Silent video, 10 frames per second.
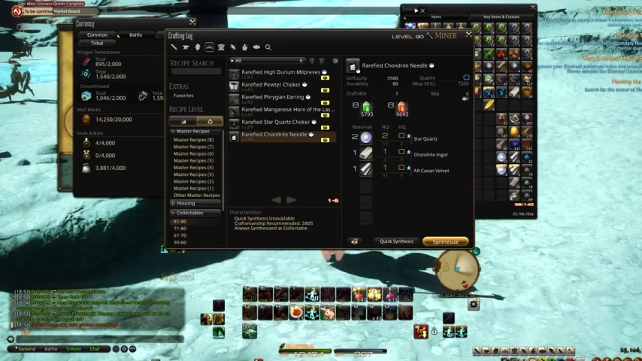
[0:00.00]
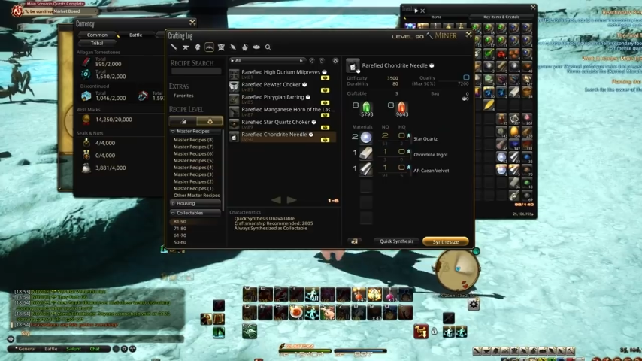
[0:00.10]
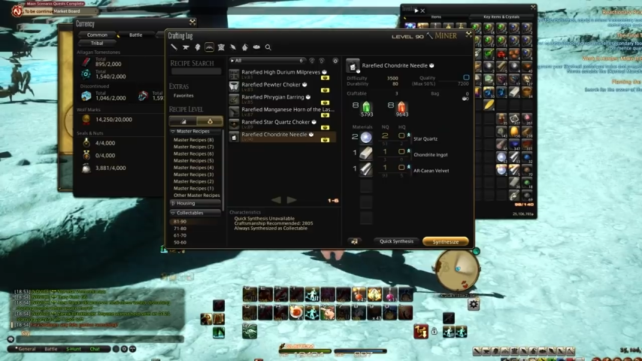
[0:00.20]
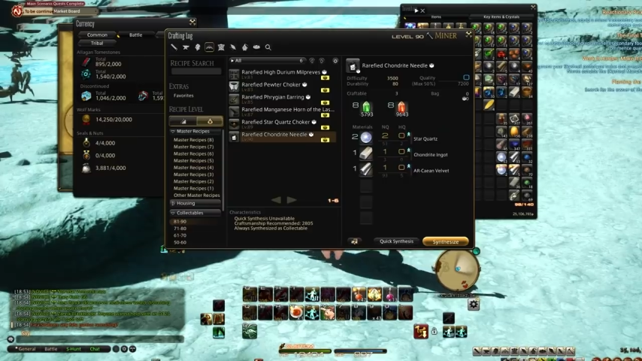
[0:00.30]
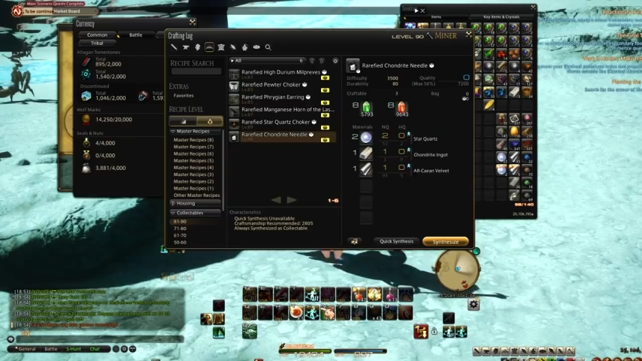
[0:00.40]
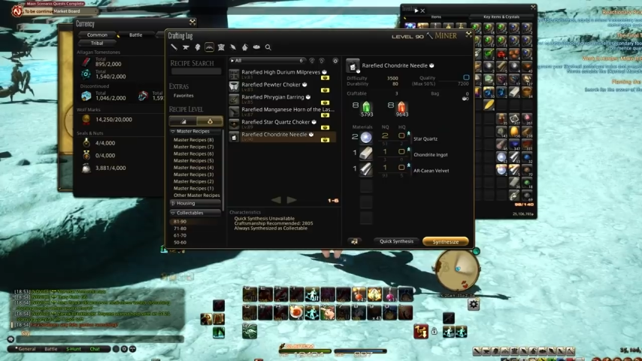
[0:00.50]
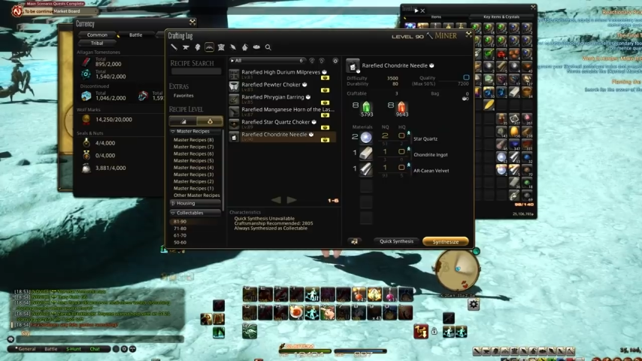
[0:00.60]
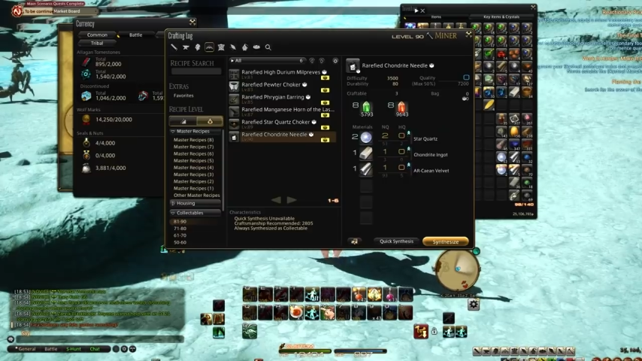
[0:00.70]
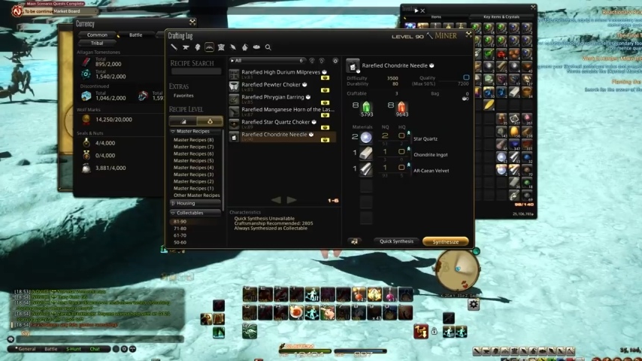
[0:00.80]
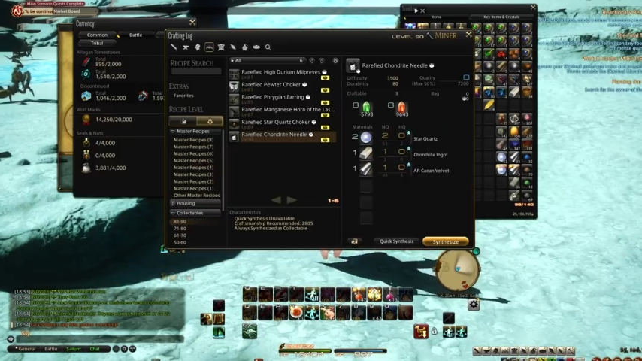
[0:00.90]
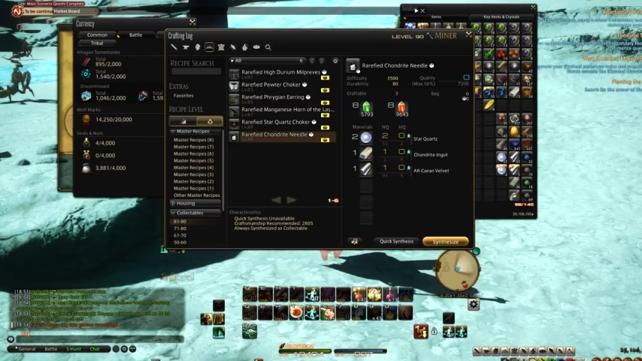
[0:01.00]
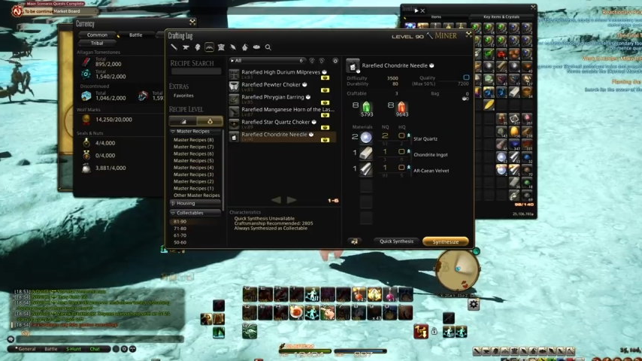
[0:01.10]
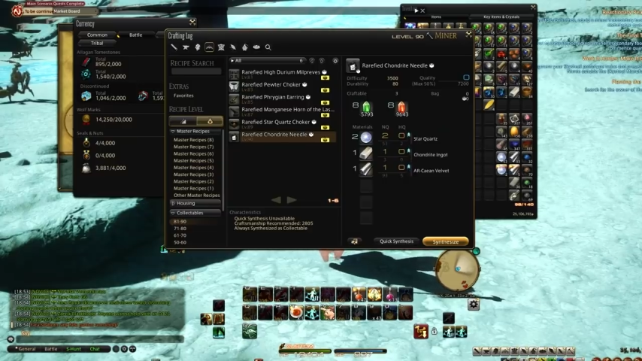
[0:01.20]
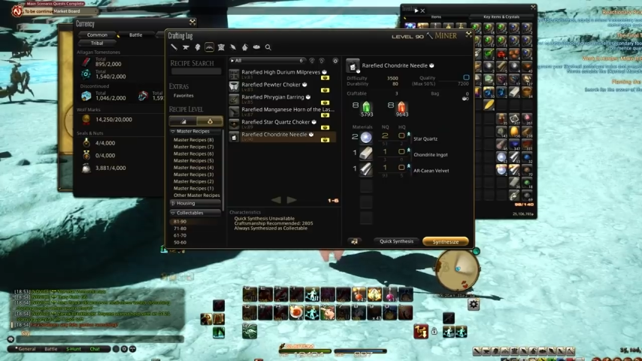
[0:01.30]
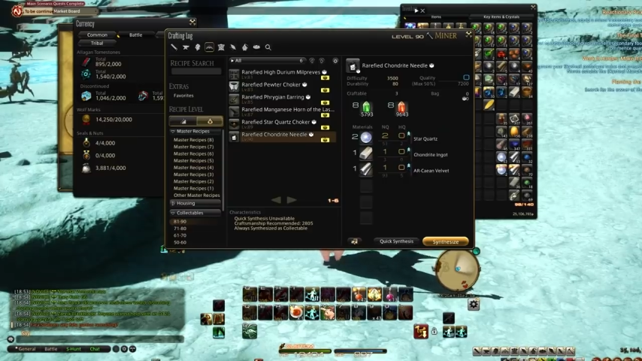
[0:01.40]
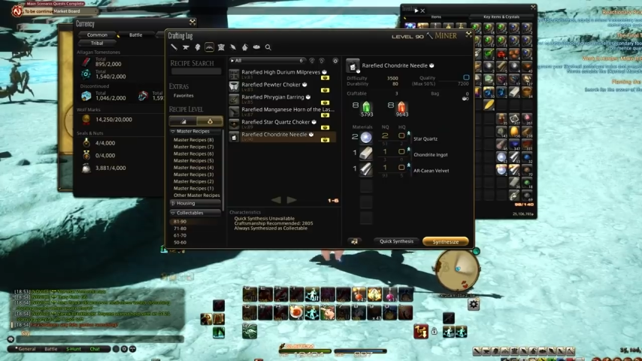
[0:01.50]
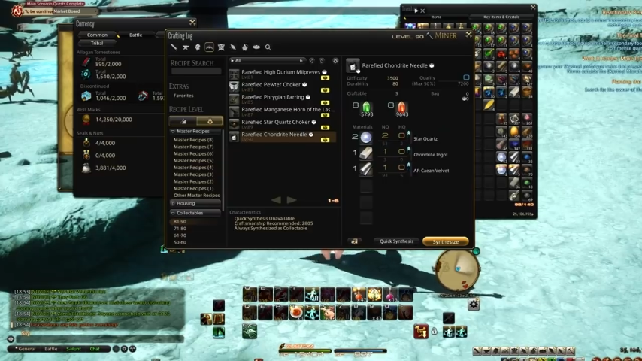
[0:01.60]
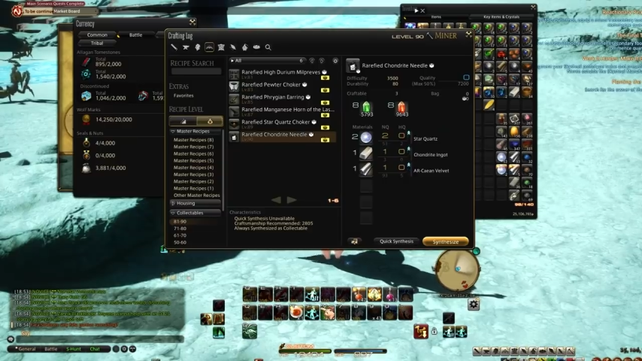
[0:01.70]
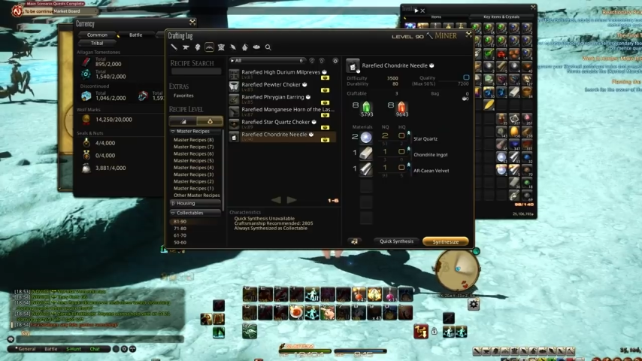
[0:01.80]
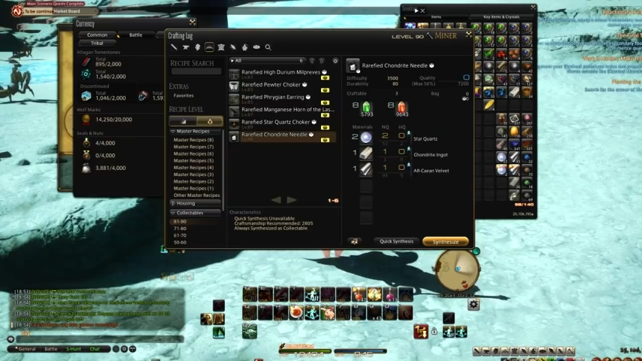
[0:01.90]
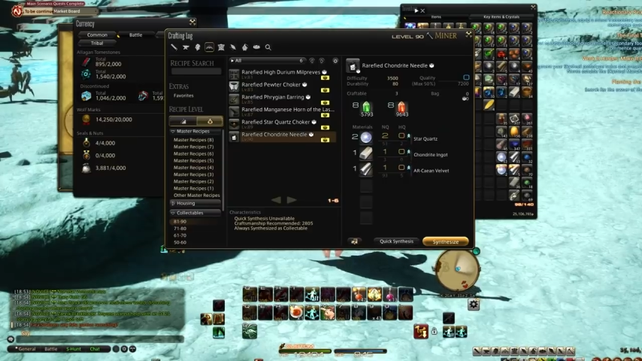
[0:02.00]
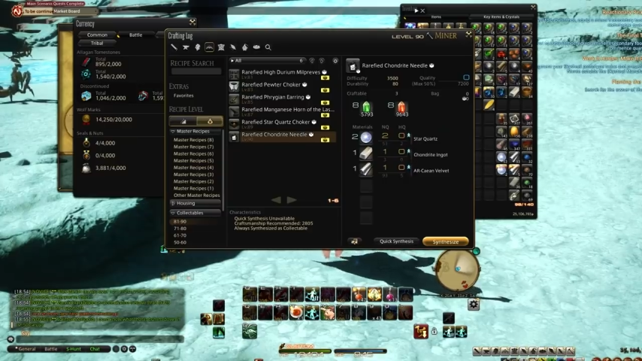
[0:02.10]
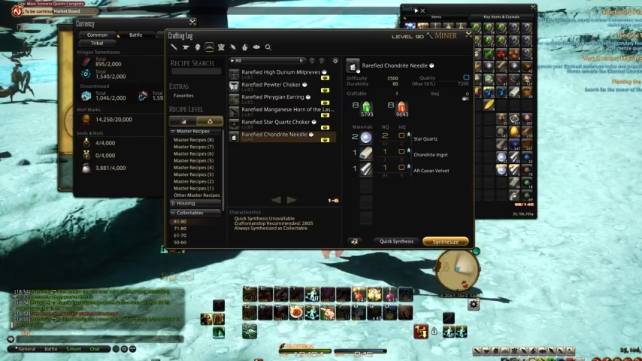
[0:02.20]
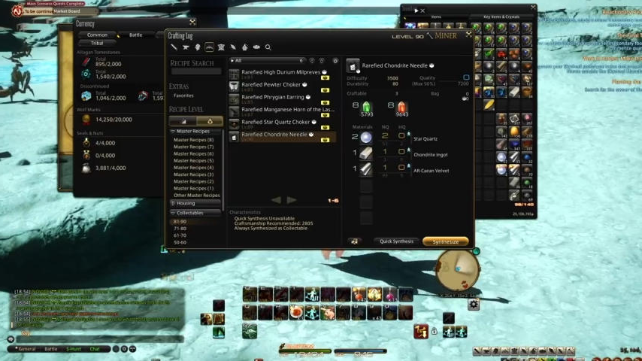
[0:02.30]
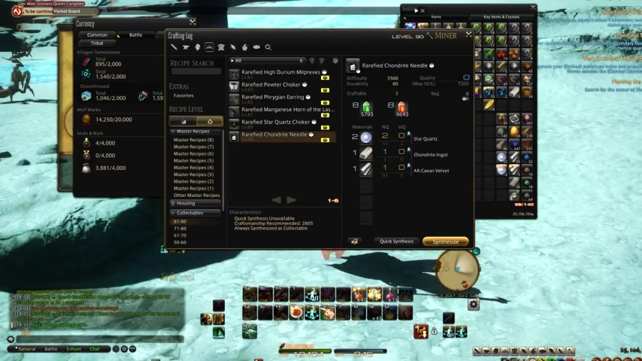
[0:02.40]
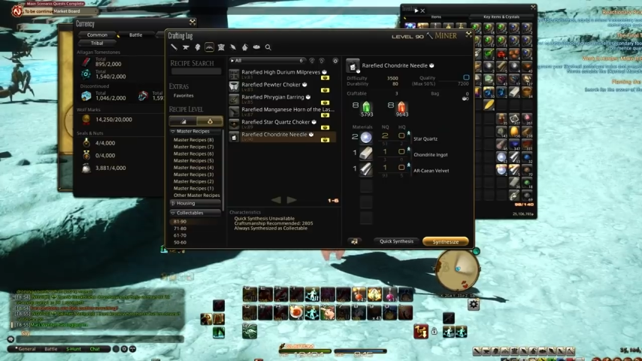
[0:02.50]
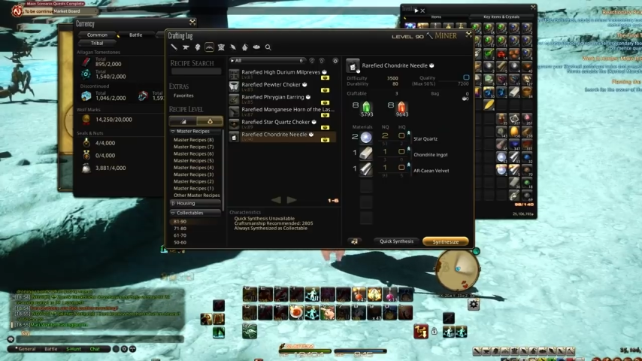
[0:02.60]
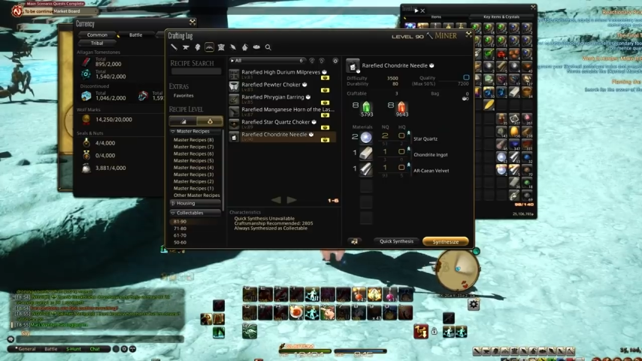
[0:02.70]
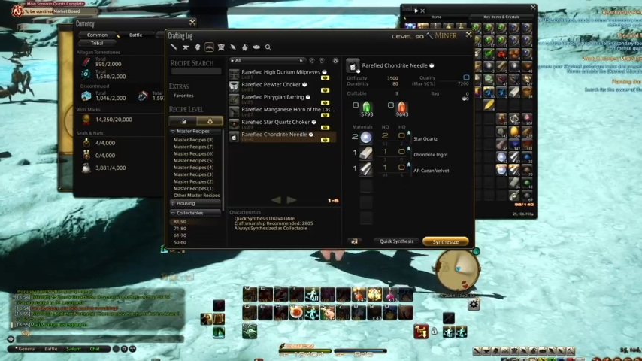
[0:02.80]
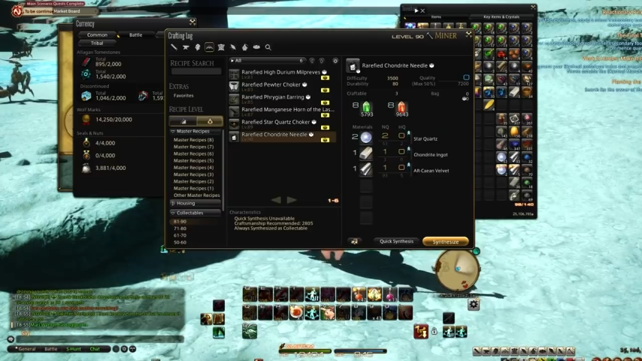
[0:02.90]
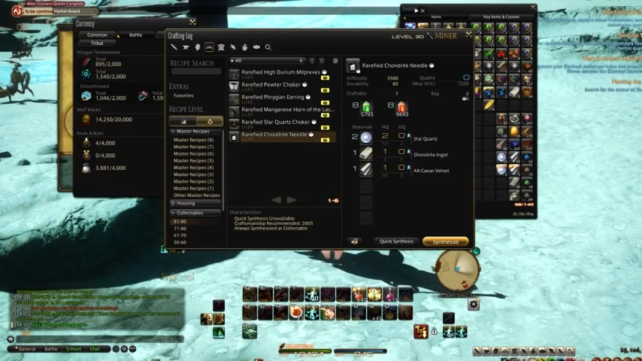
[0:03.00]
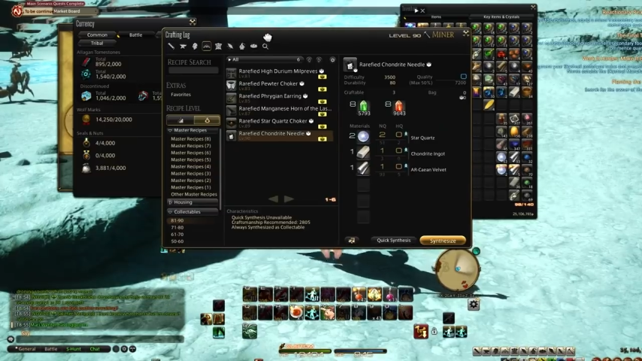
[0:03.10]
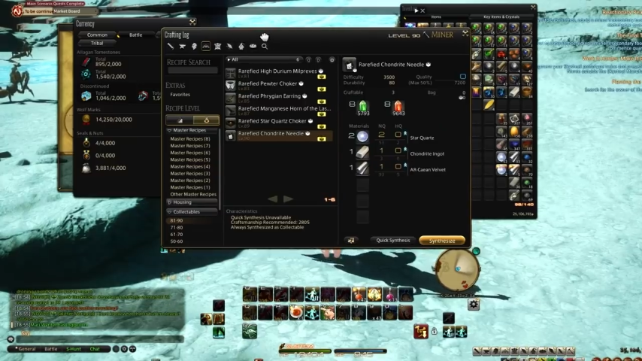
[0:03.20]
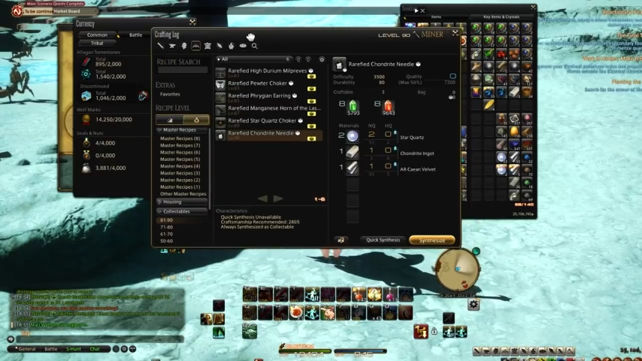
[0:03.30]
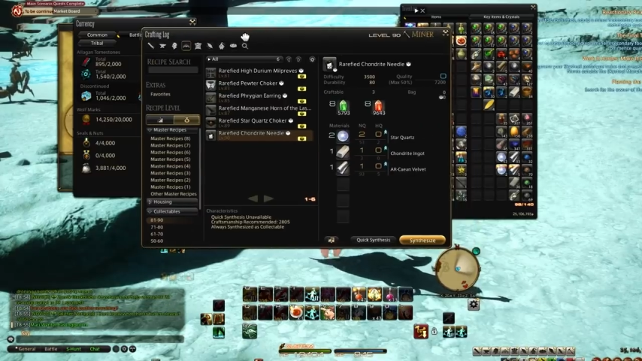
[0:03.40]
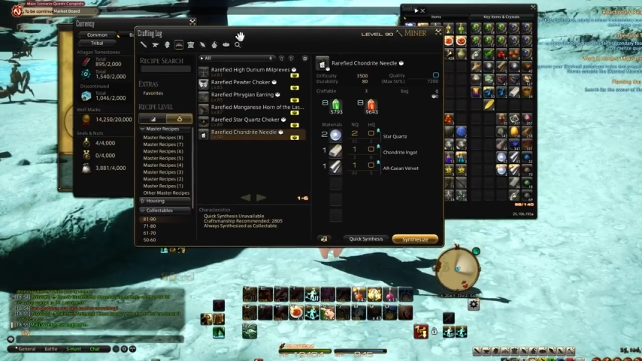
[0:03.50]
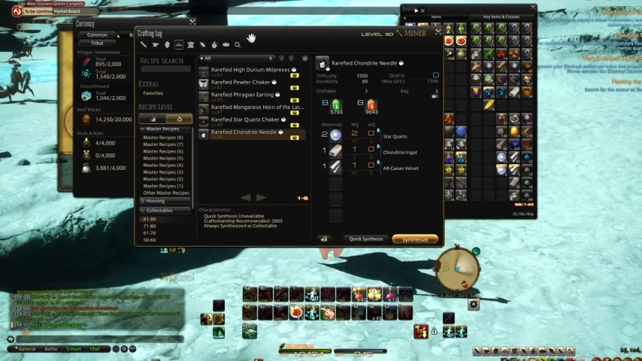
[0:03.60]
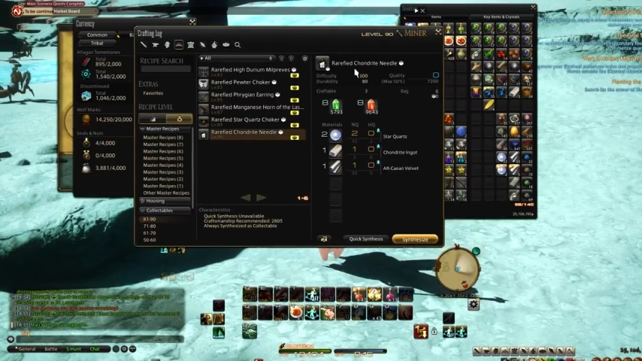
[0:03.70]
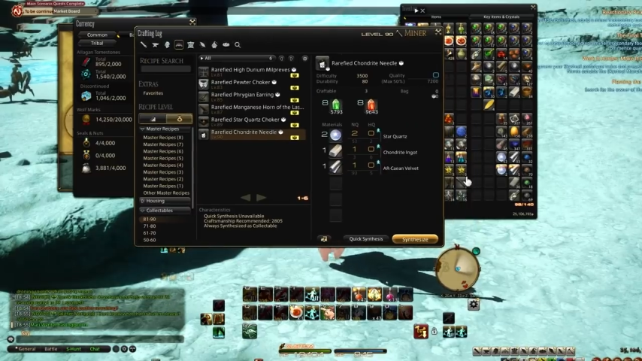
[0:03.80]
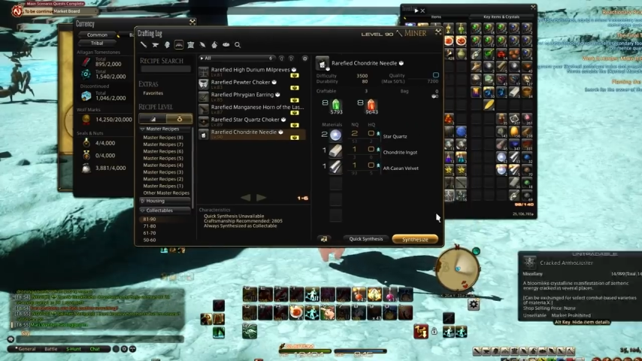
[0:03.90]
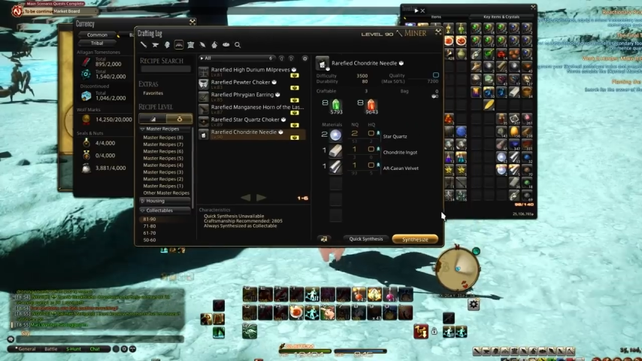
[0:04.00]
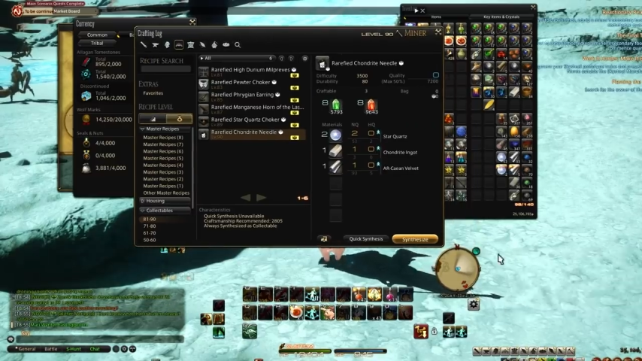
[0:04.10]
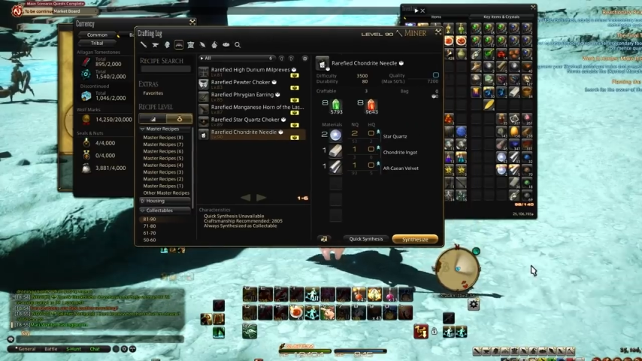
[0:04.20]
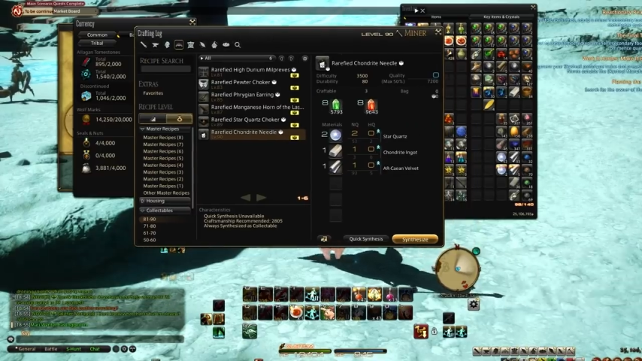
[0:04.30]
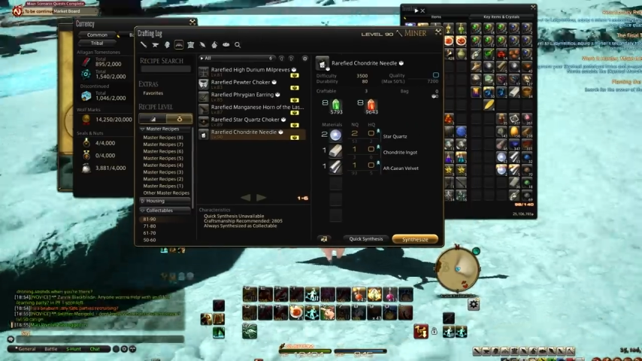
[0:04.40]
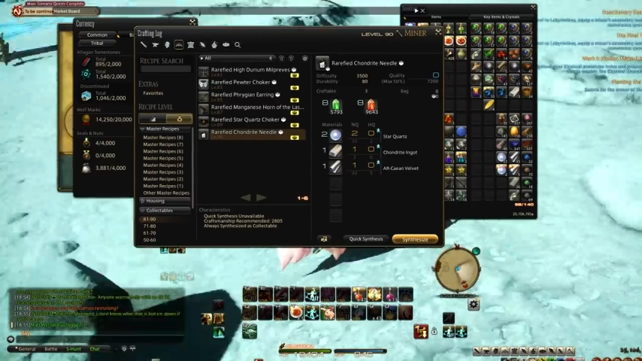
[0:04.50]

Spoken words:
Nobody's mouth can be seen.